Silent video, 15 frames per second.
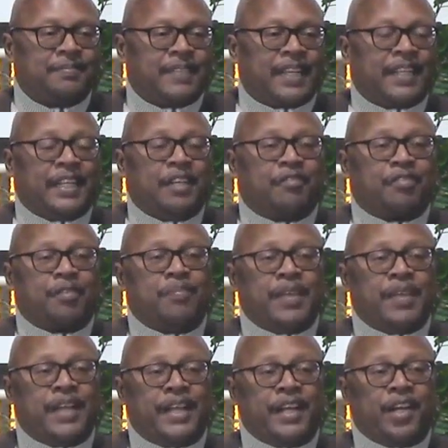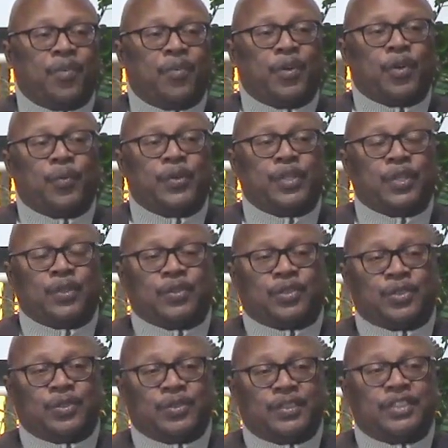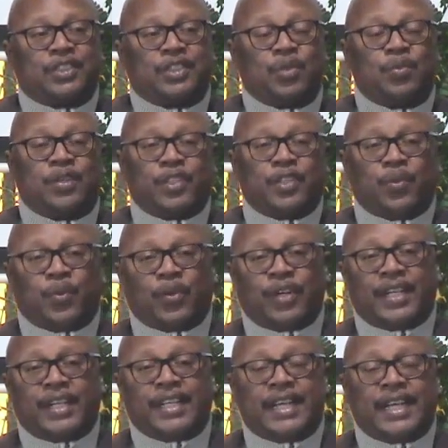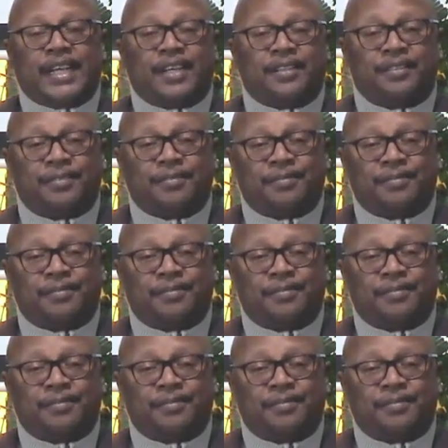And then from there, where do we go to? This is the one that we're in now.